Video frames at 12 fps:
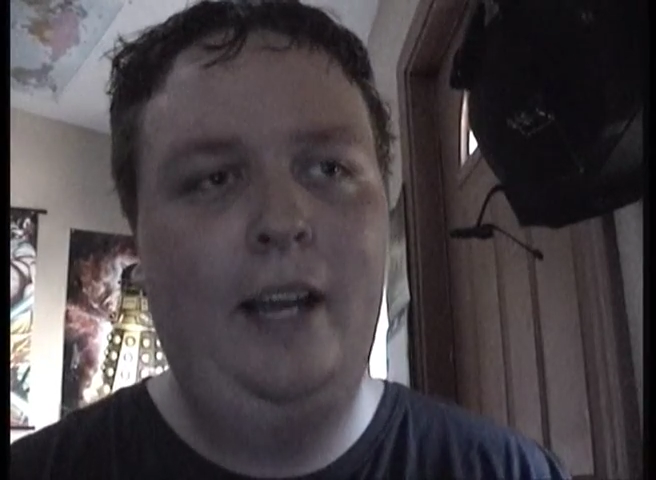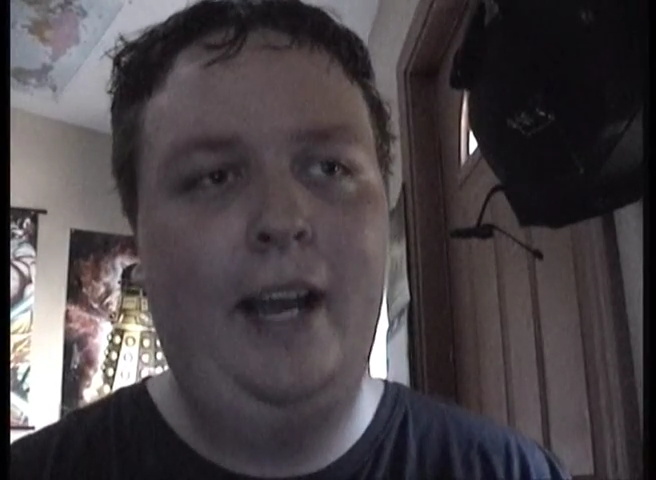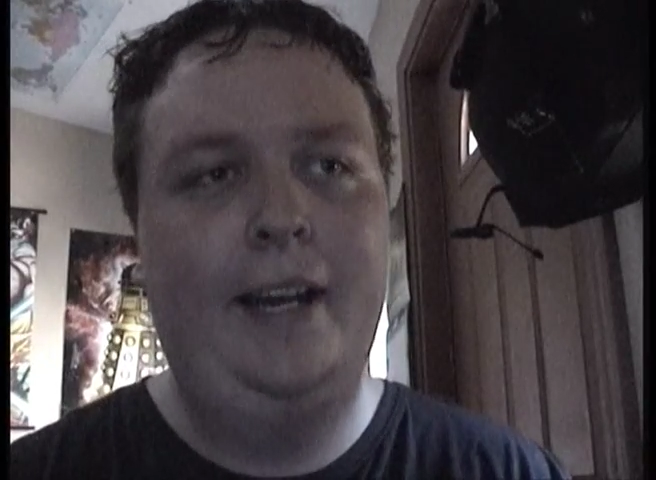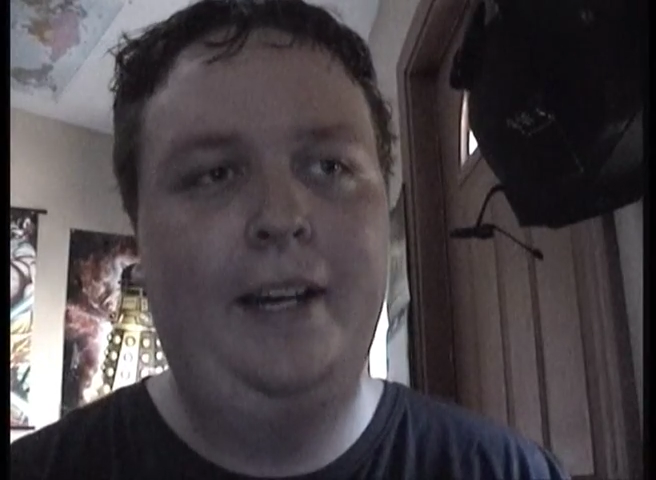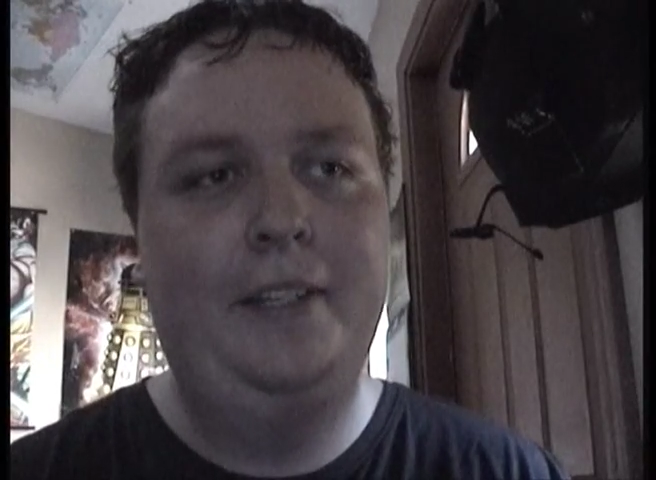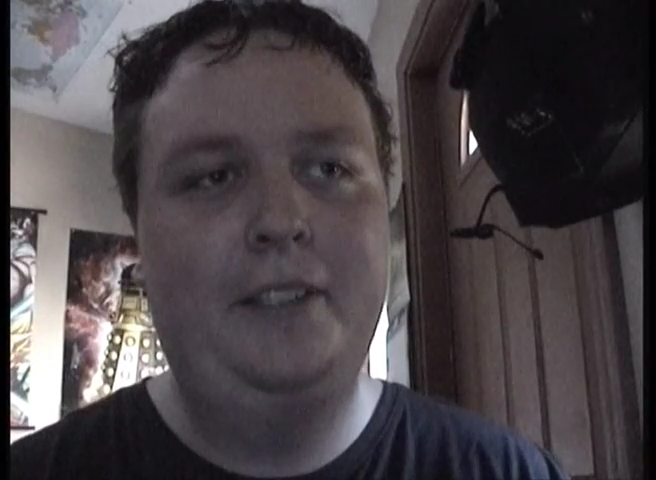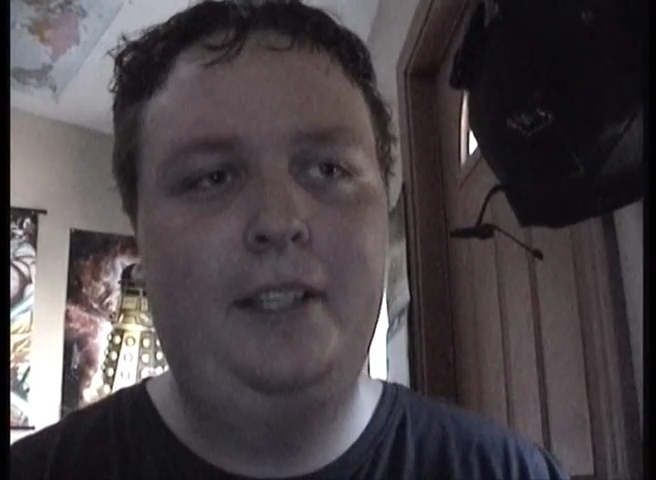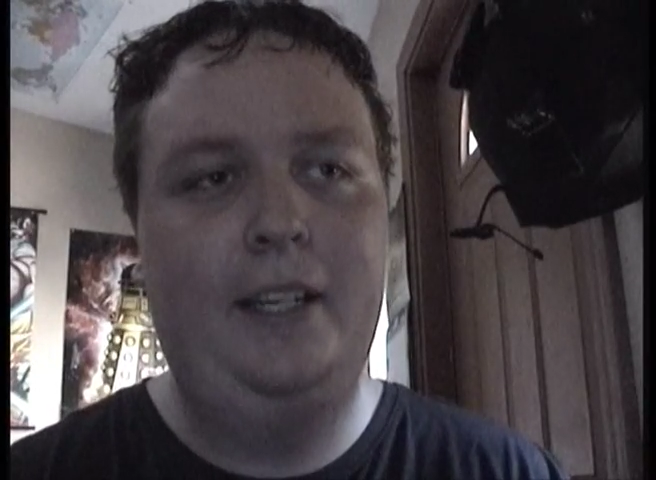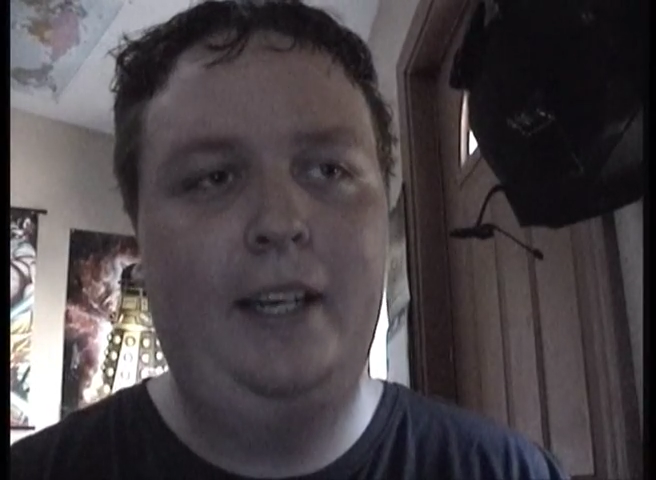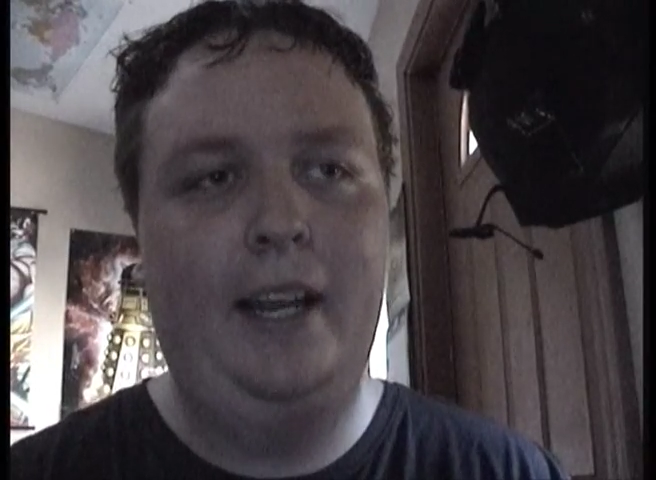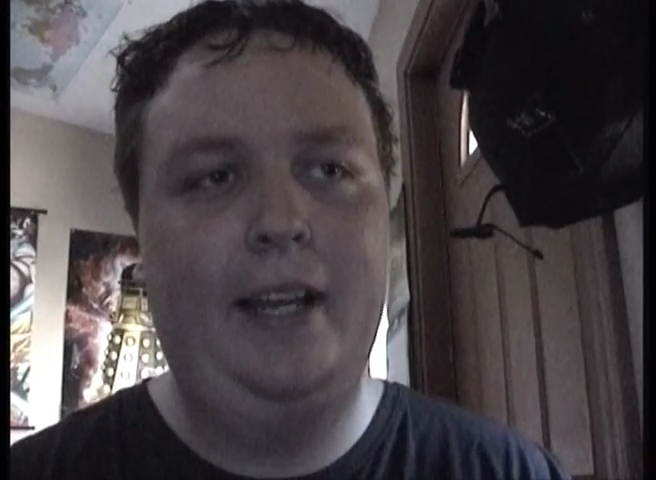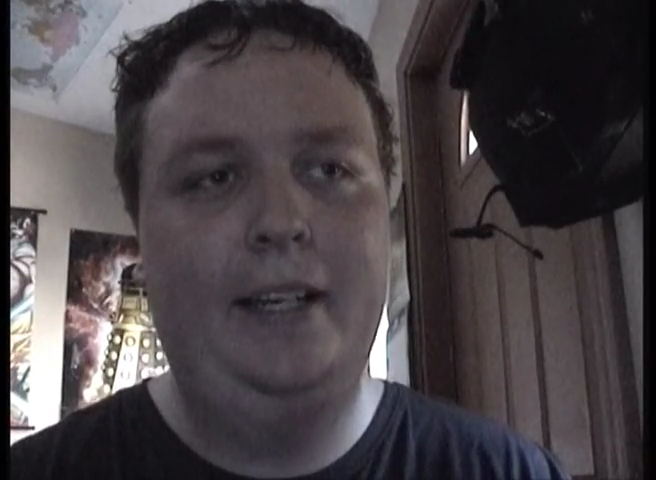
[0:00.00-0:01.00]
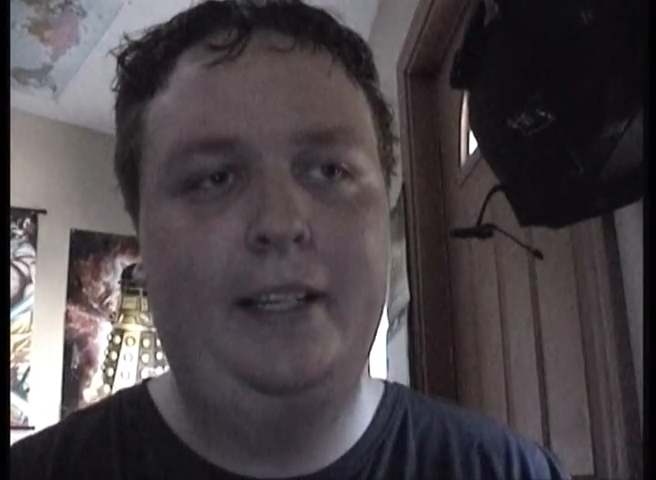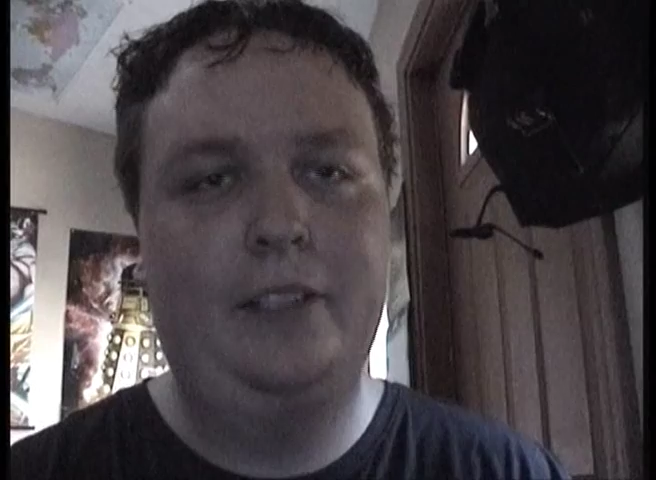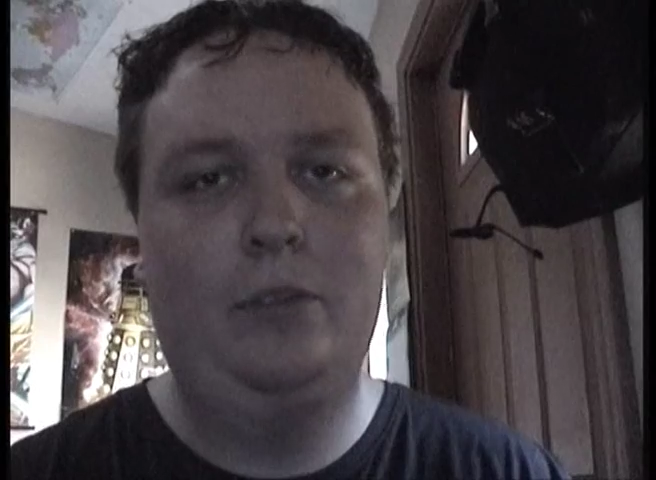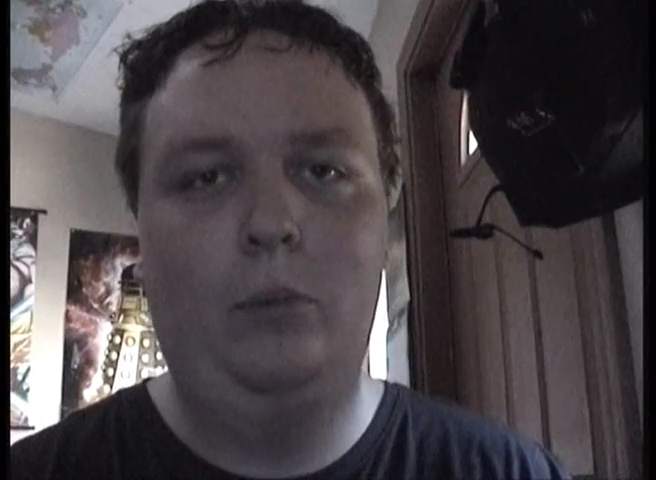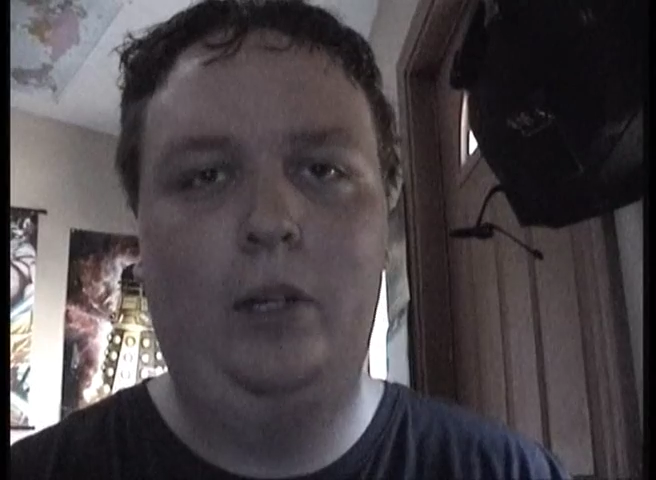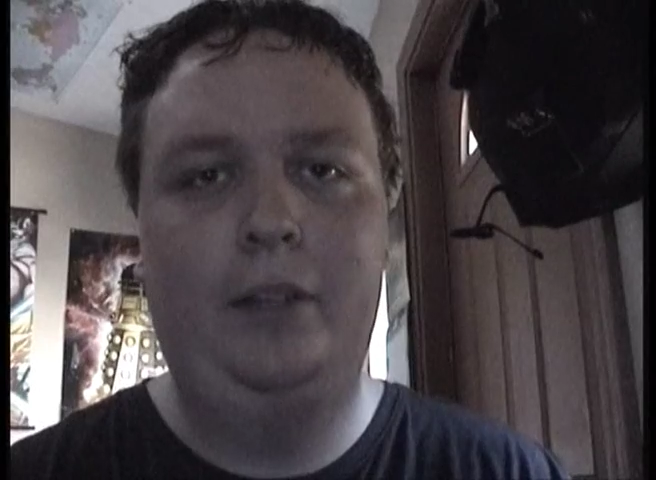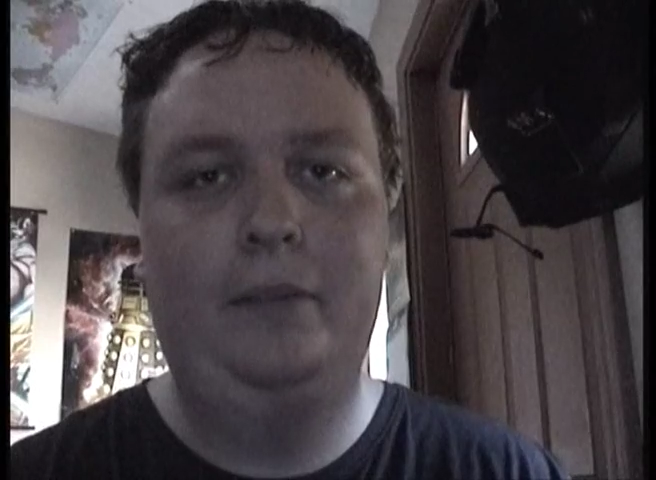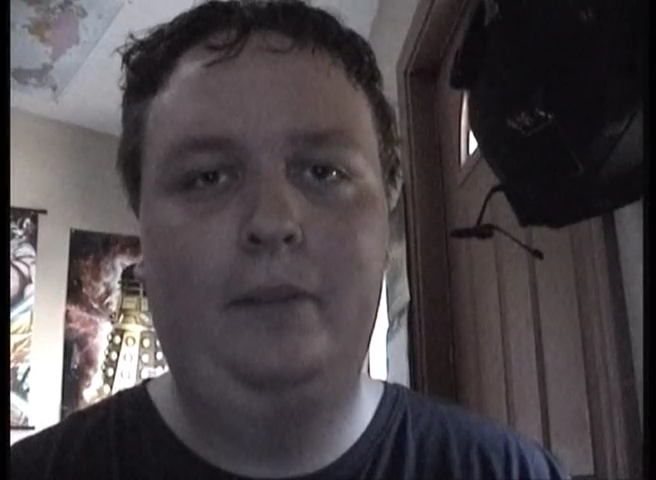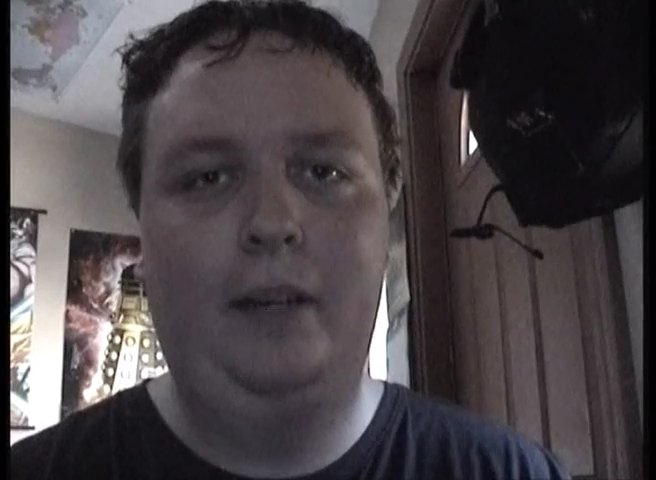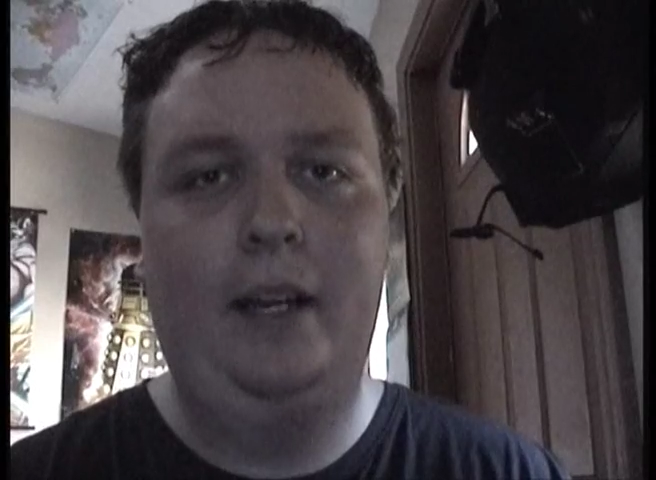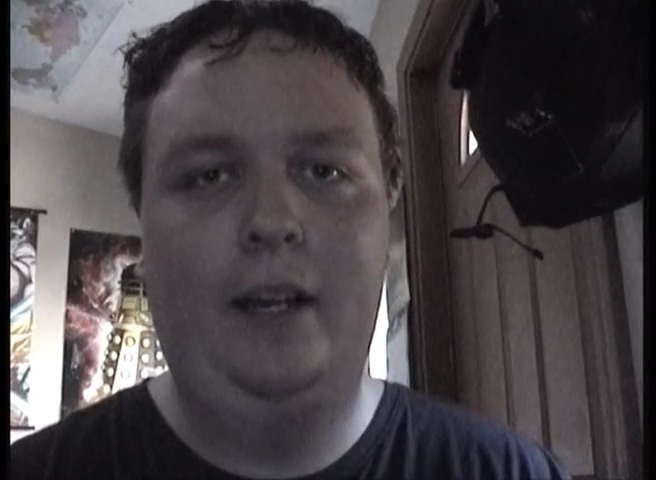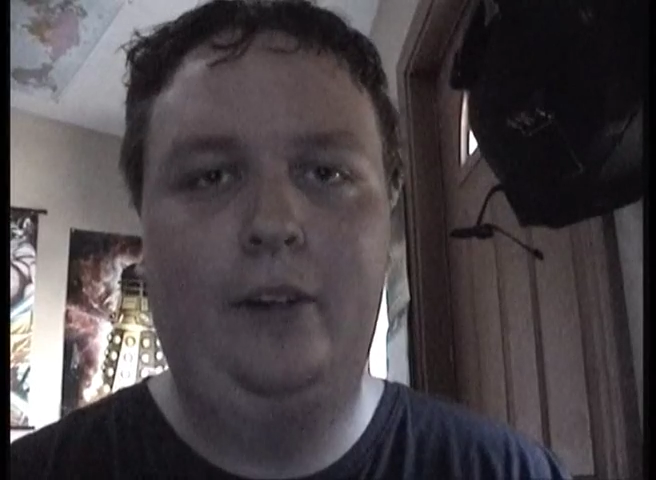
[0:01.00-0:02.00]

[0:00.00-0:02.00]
and it's the NX-1